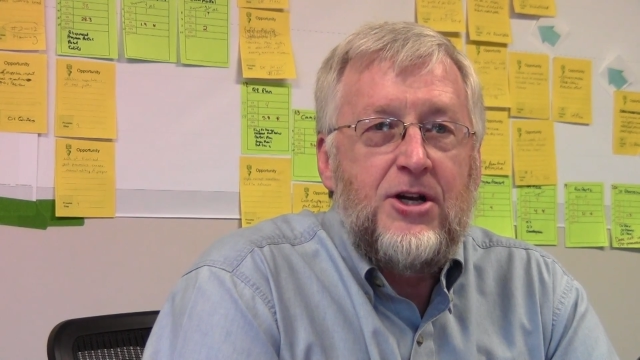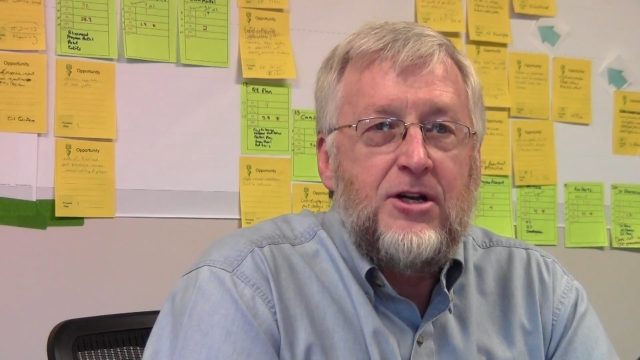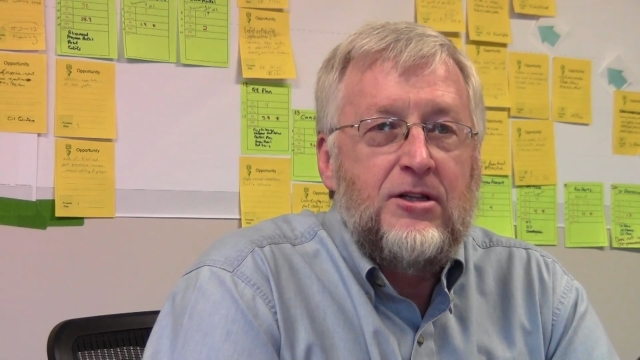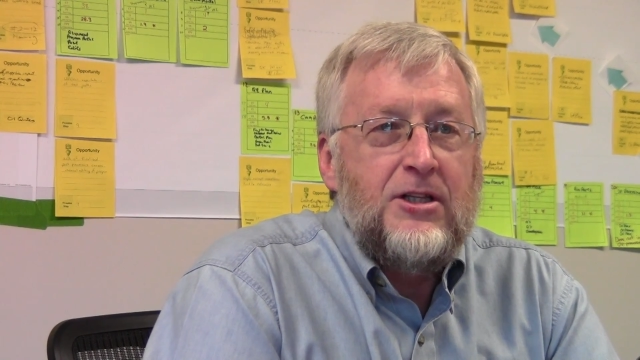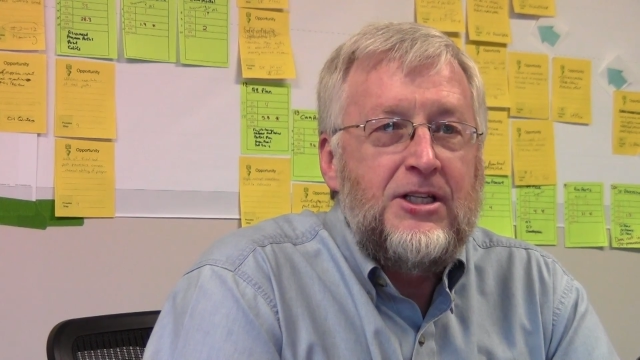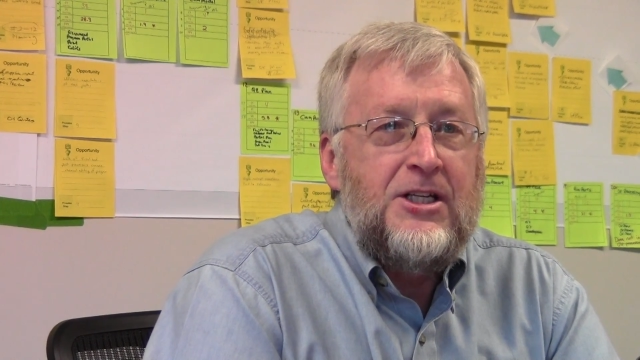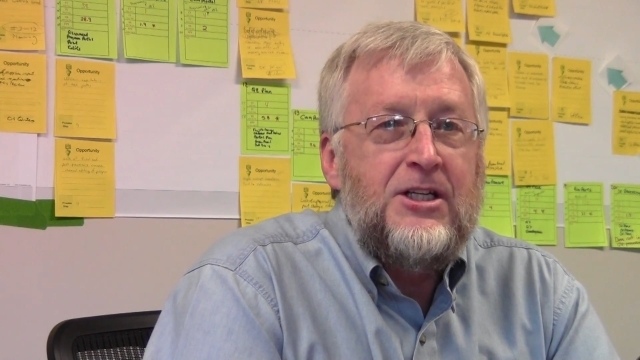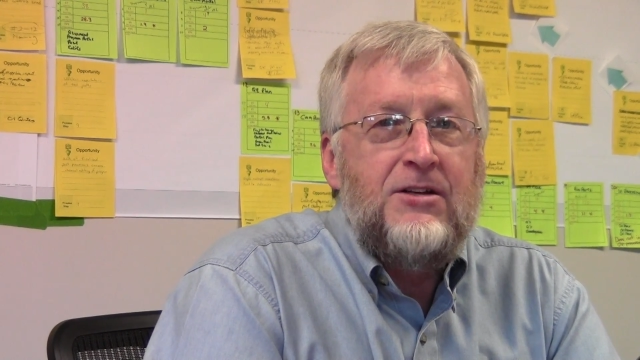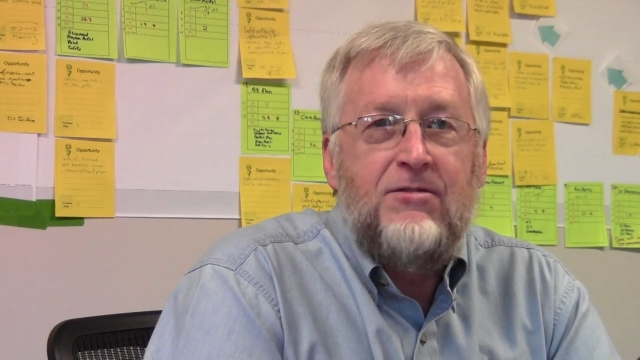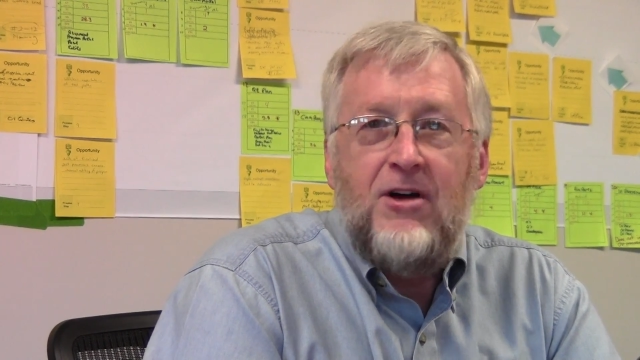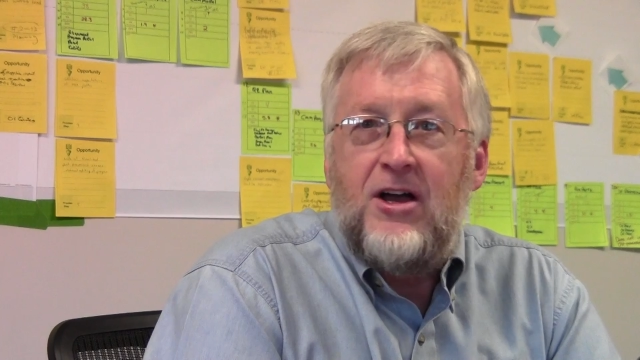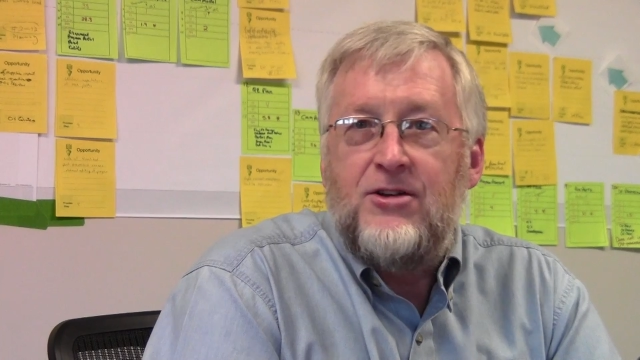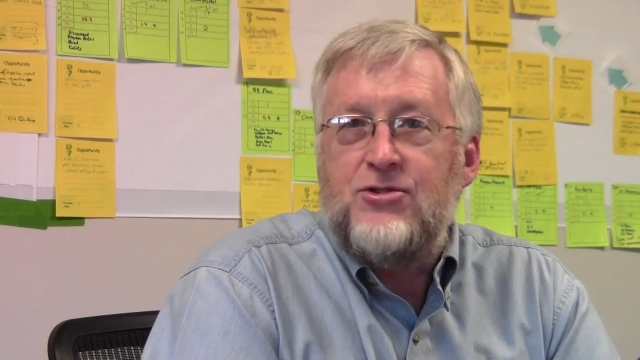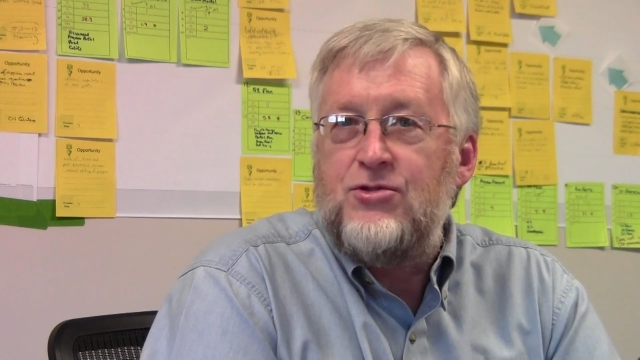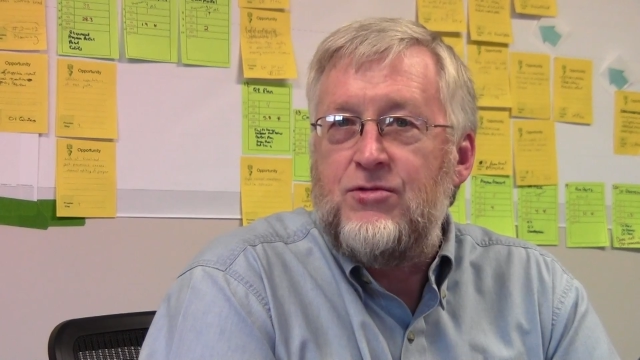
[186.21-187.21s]
in a lean
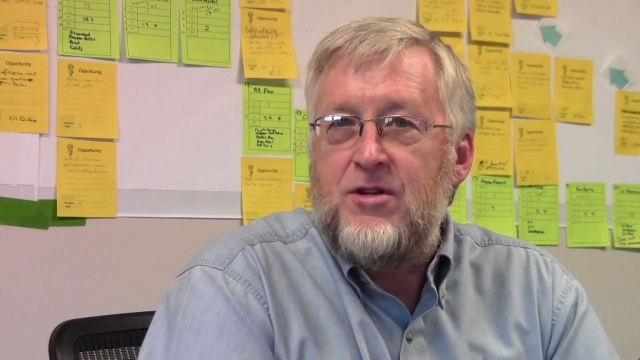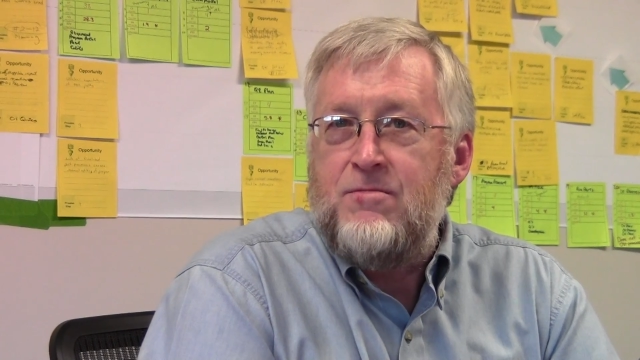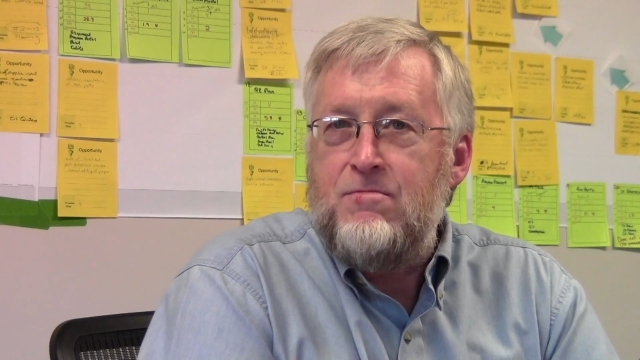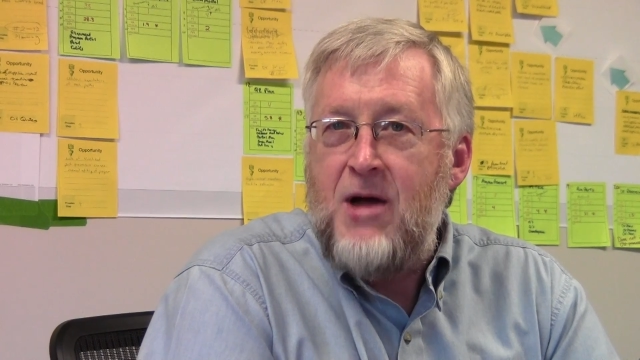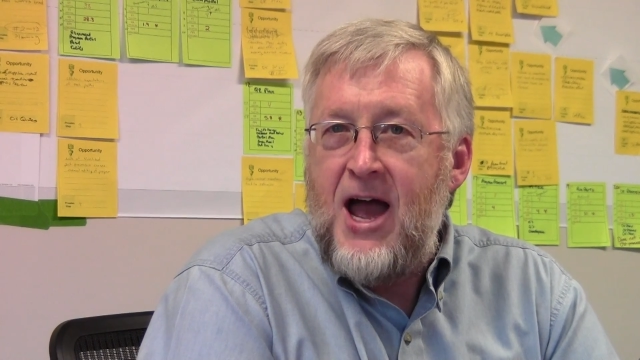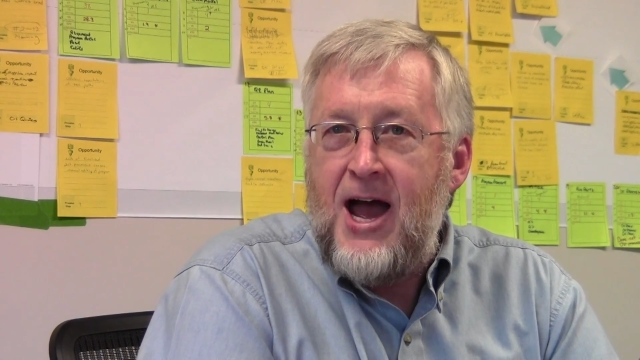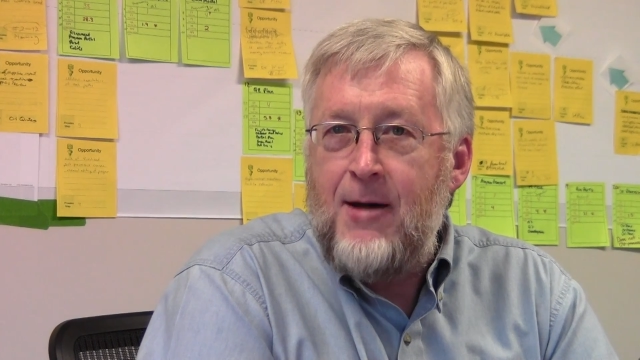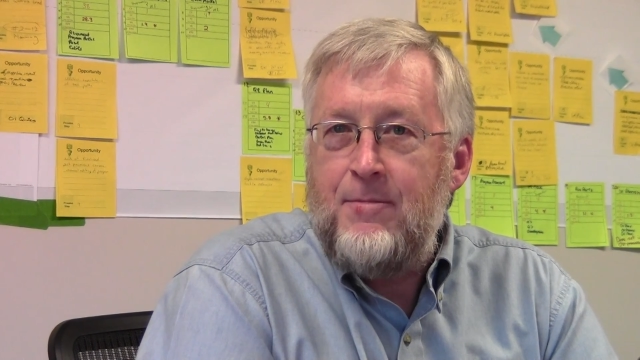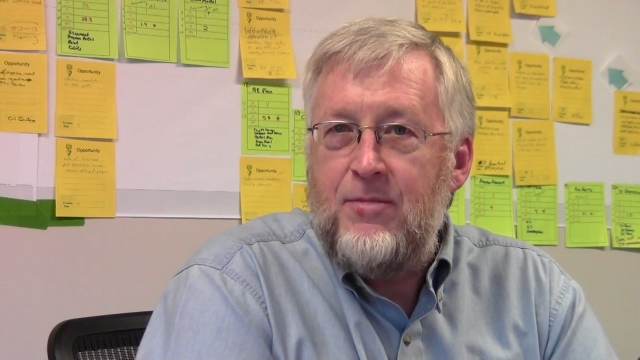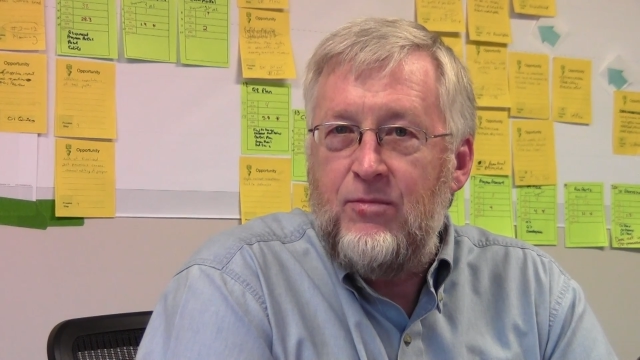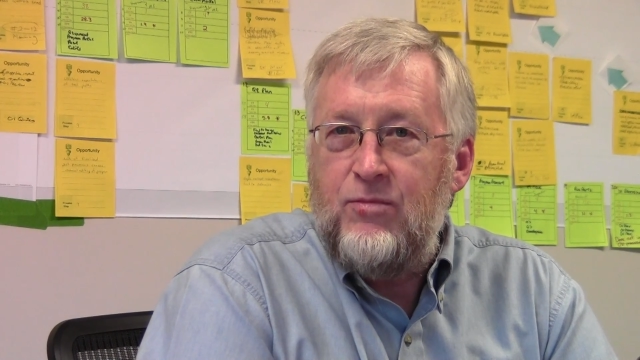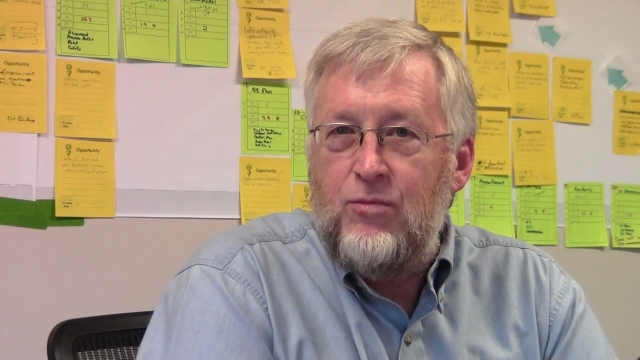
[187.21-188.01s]
value stream map,